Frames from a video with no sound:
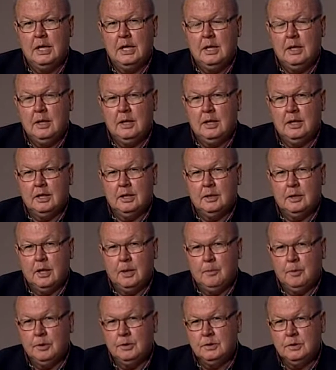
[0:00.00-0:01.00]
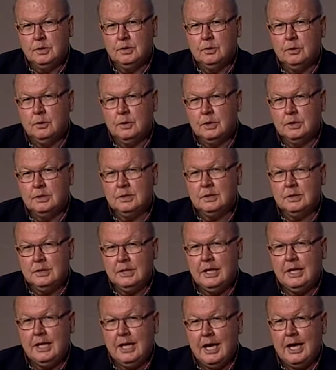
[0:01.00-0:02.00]
Uh, up until this,
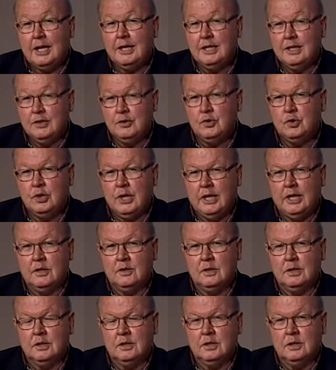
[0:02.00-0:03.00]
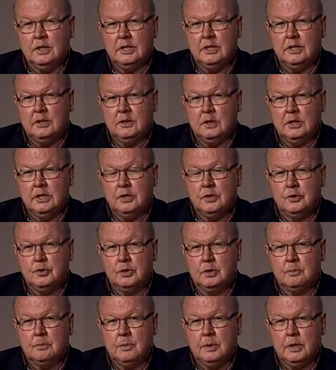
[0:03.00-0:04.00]
he had his chance in, in a
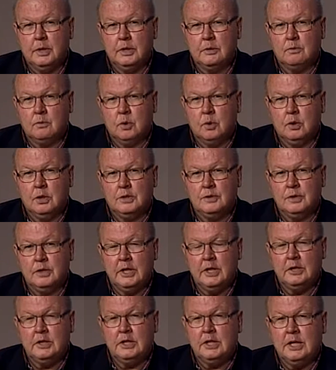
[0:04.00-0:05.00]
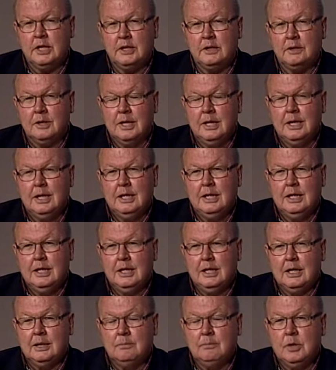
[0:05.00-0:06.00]
leadership uh, role as an educator.
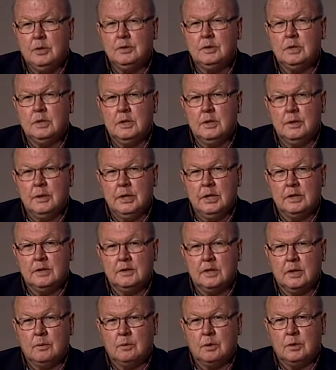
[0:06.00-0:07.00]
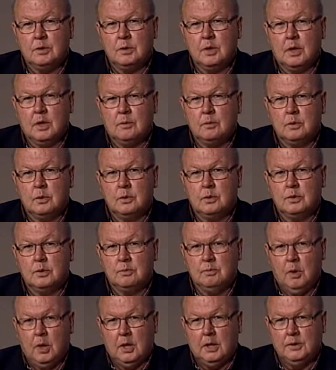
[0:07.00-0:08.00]
Uh, most of the things that were taught were
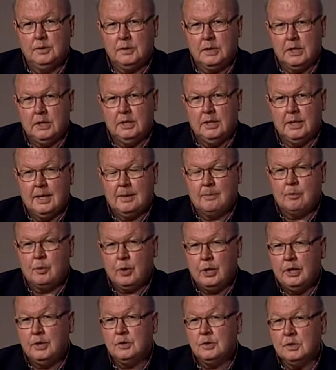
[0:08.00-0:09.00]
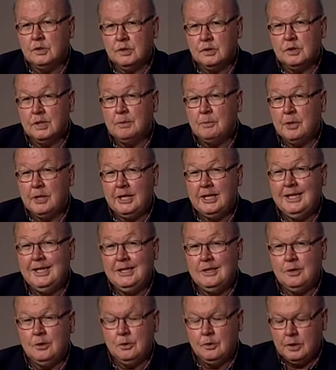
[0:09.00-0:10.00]
small scale operations, but he
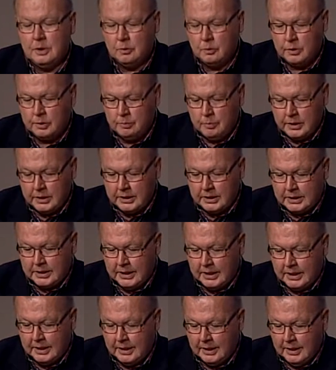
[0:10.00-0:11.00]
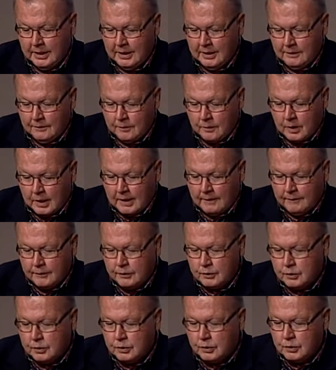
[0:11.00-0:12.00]
knew there would be a day for
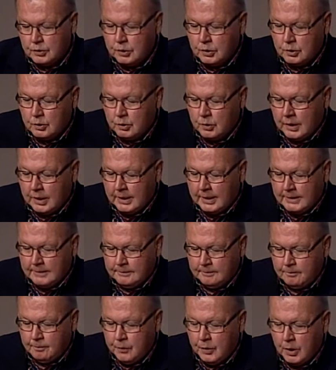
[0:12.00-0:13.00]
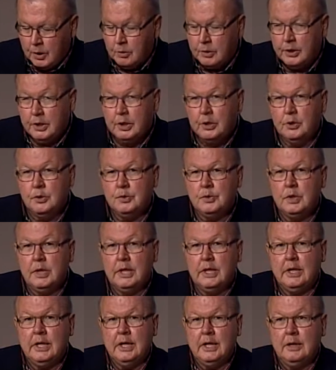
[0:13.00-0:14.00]
officers to uh, know and
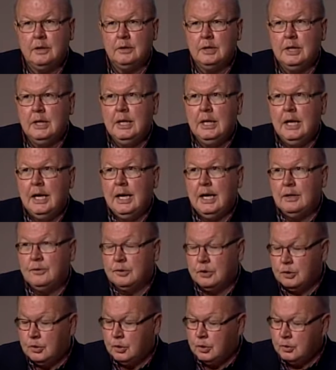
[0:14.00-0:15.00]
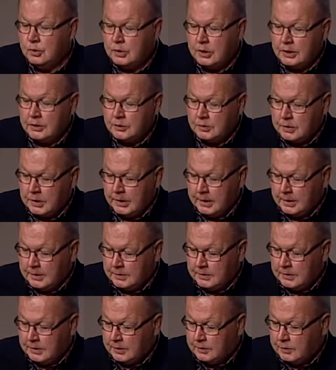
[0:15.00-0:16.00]
understand how, how to do such,
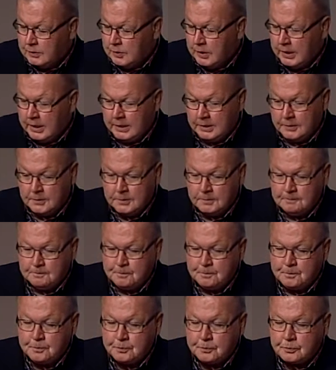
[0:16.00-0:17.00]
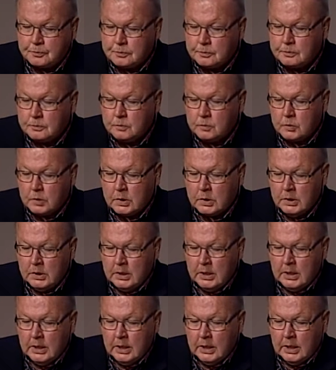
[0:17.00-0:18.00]
uh, such things.
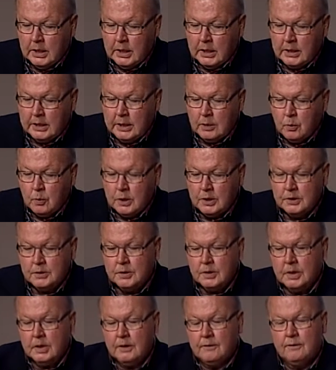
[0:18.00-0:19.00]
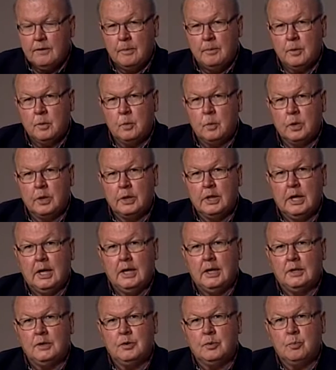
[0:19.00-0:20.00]
Uh, he was uh, from the War
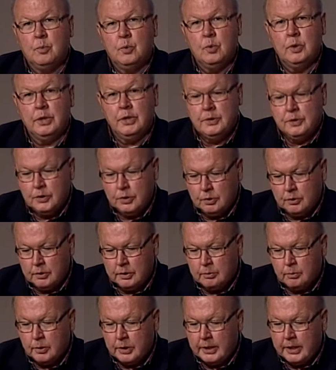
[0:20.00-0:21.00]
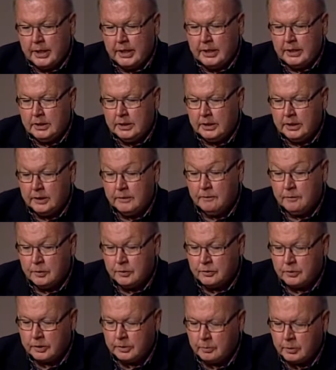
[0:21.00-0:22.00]
College appointed to a brigade, an
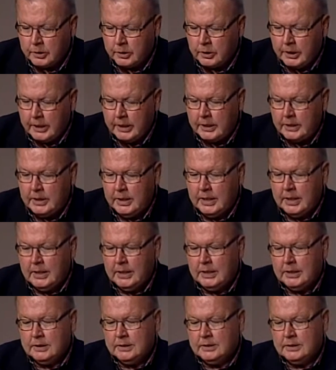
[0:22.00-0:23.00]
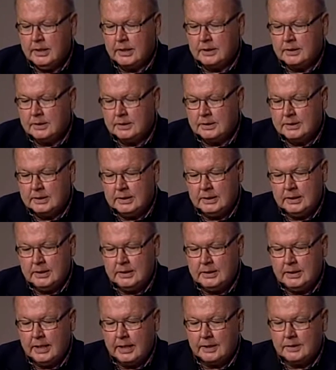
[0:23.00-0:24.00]
infantry brigade in Texas City,
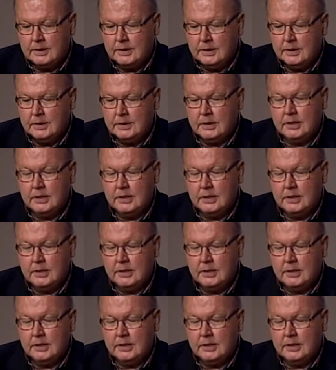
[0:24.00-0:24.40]
Texas, and